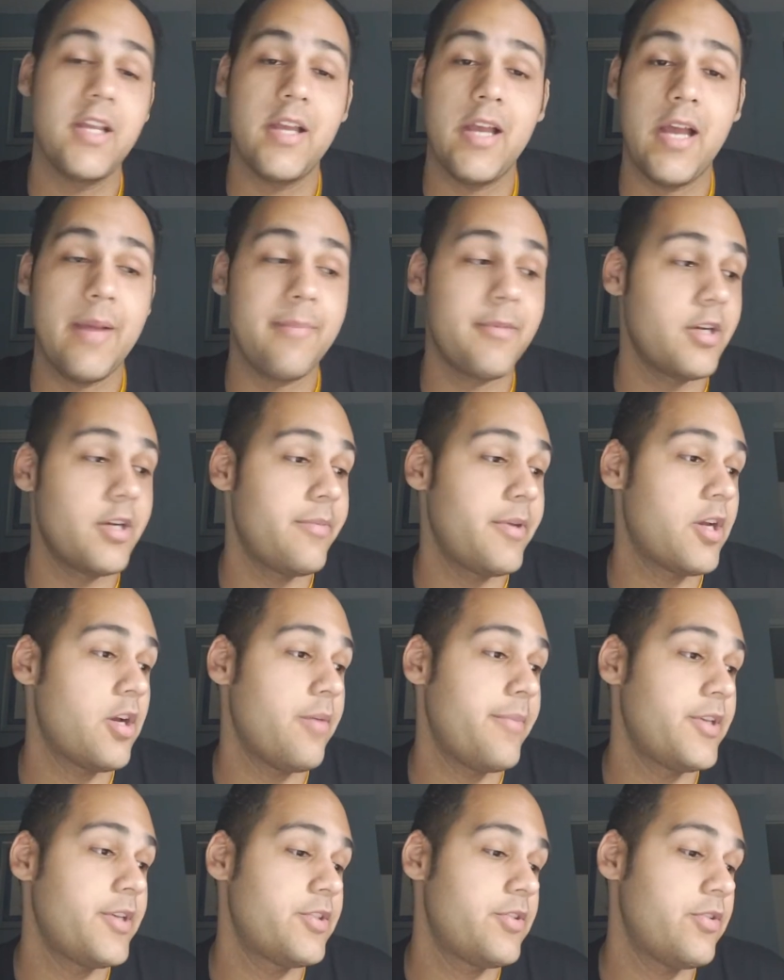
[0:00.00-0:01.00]
I'm going to be
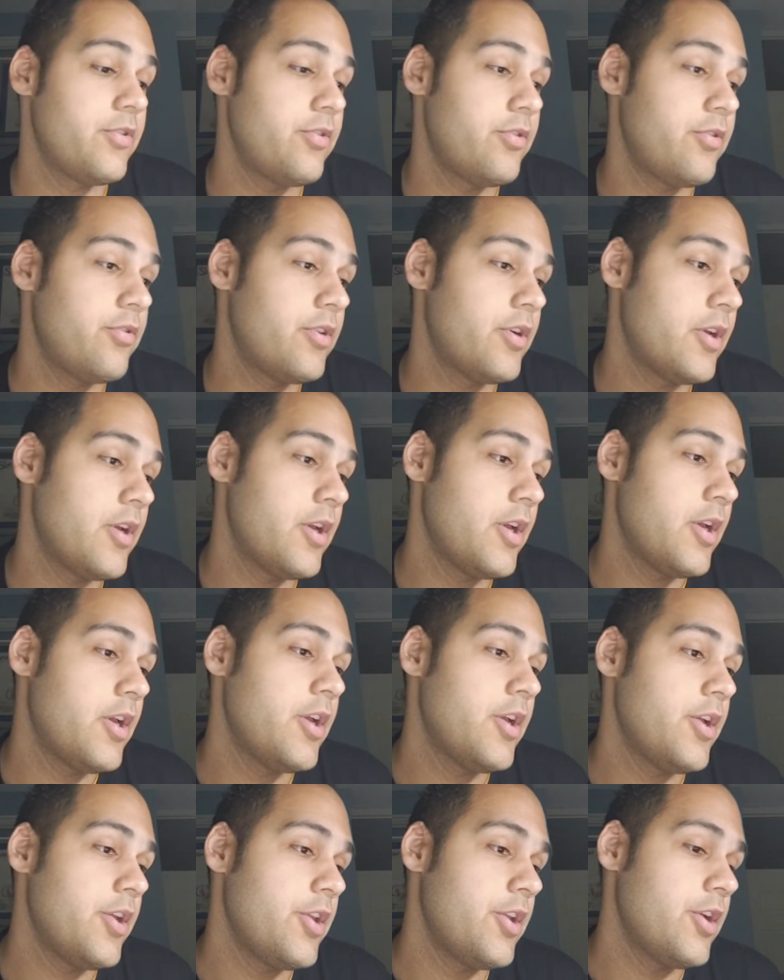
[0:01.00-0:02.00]
coming to
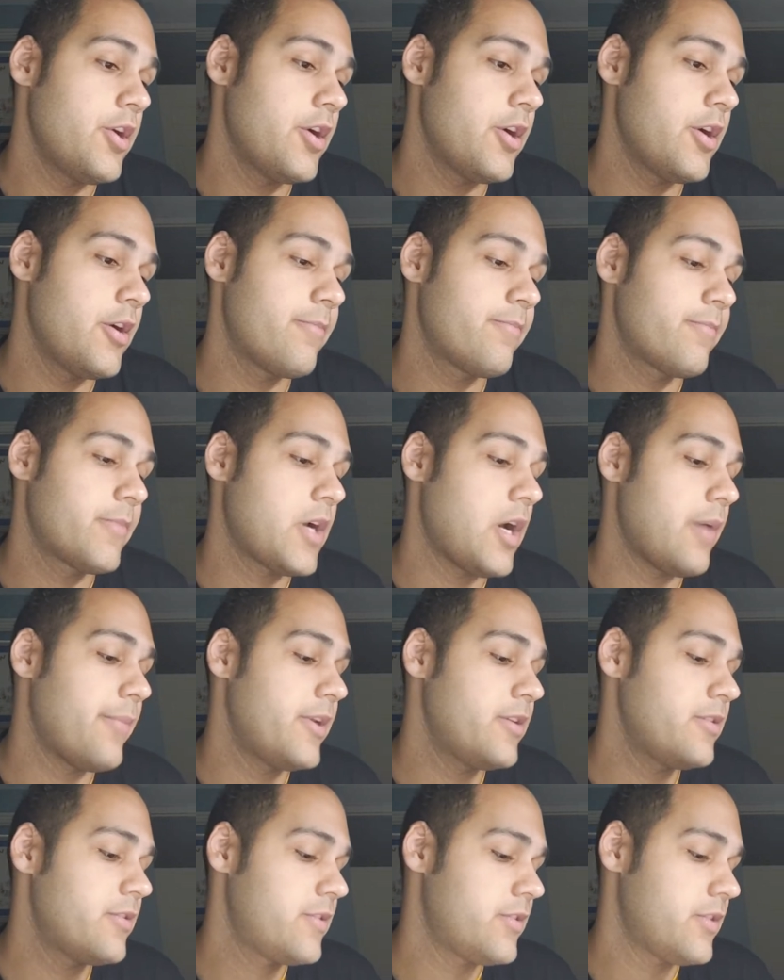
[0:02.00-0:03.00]
your
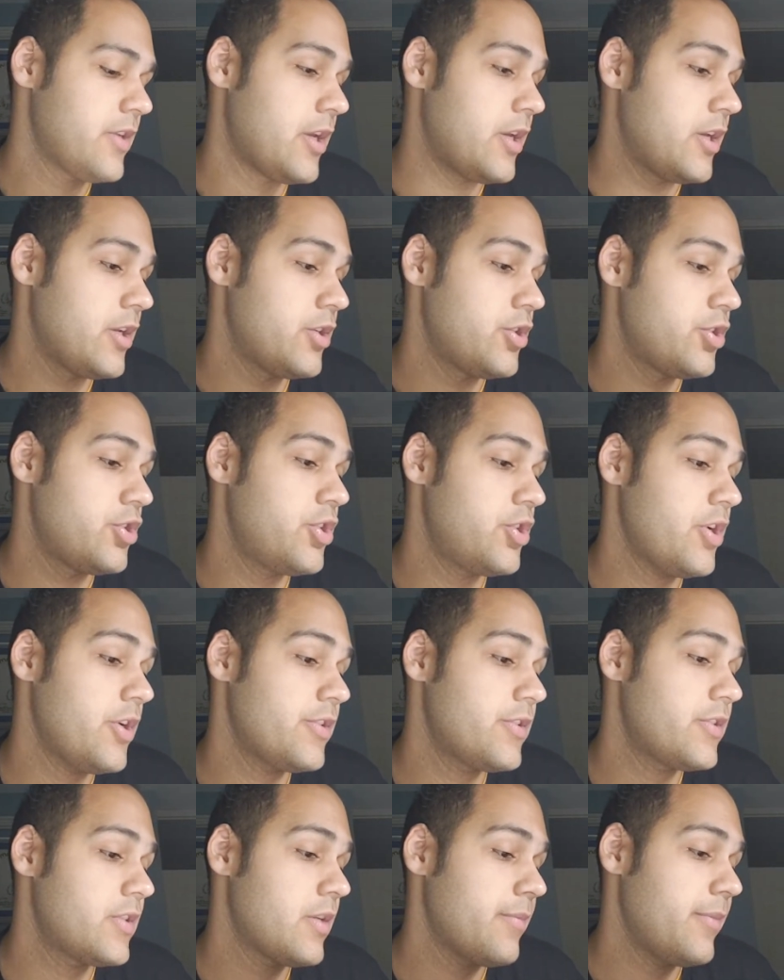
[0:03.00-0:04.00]
comments in
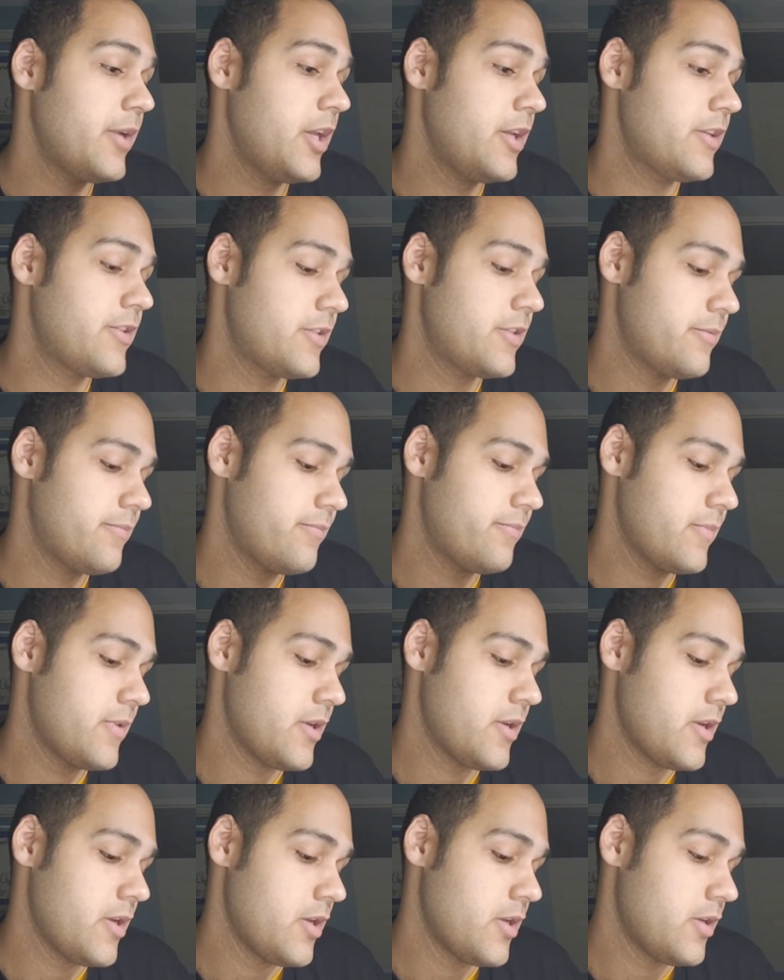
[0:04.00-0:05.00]
just a minute,
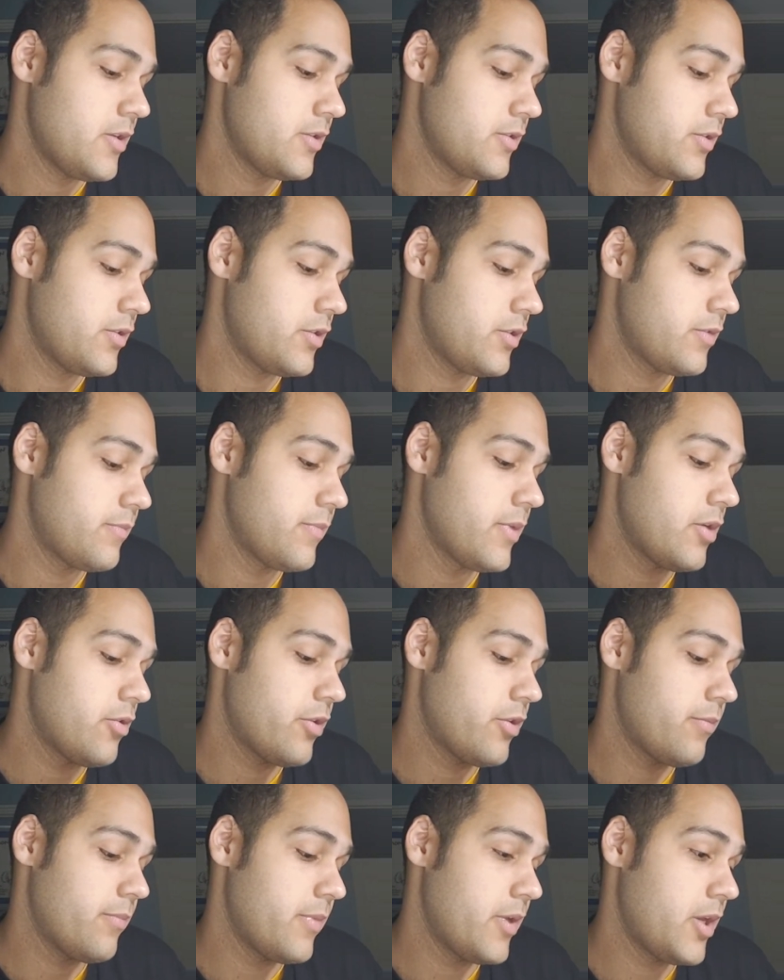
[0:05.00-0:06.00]
so just bear
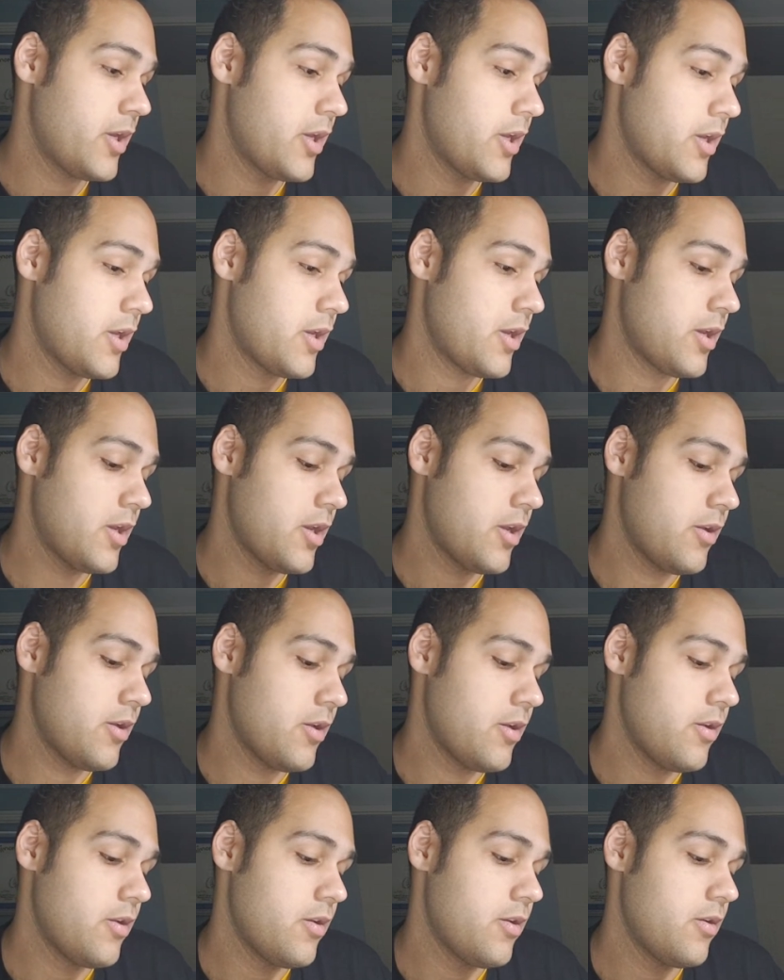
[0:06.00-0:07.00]
with me
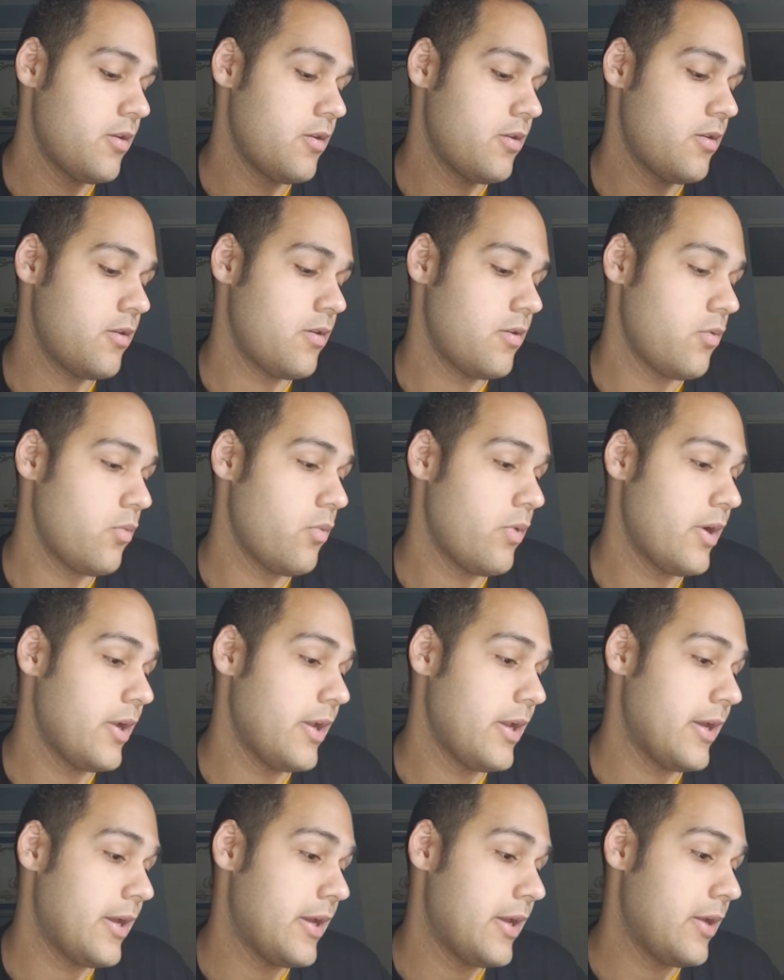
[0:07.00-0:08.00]

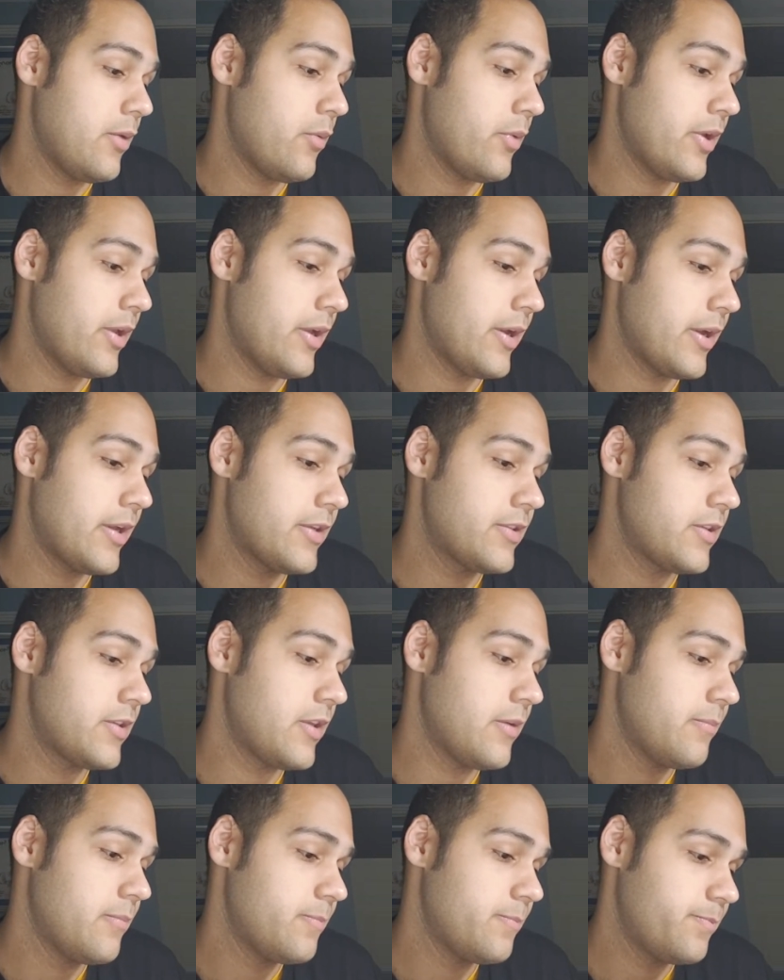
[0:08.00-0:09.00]
while I get to
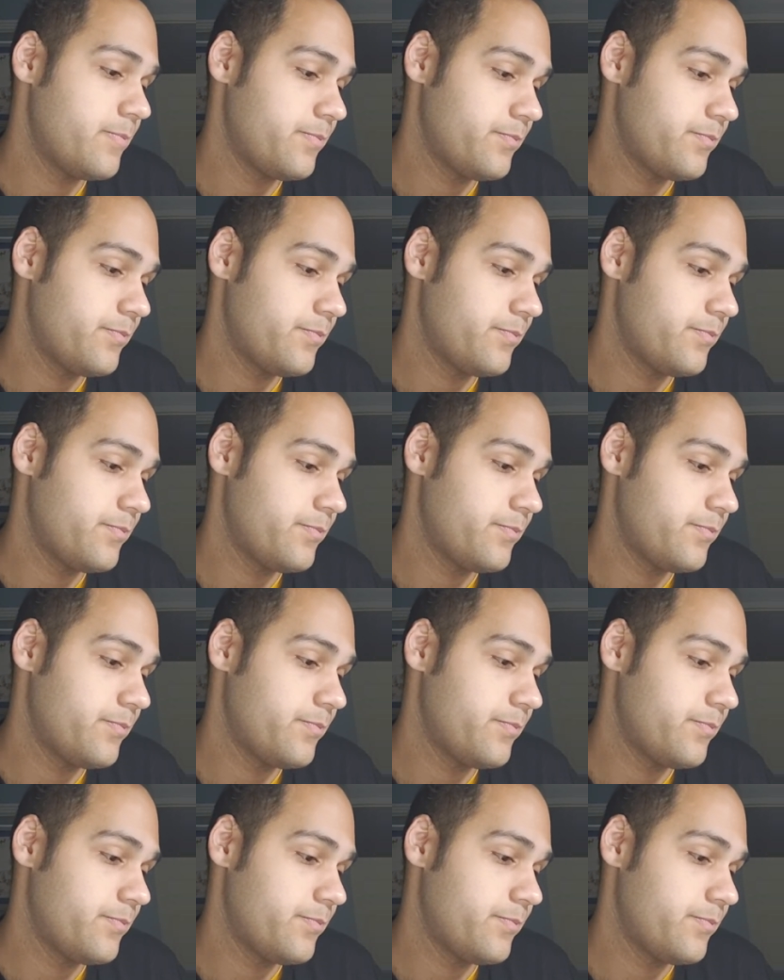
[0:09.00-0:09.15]
them.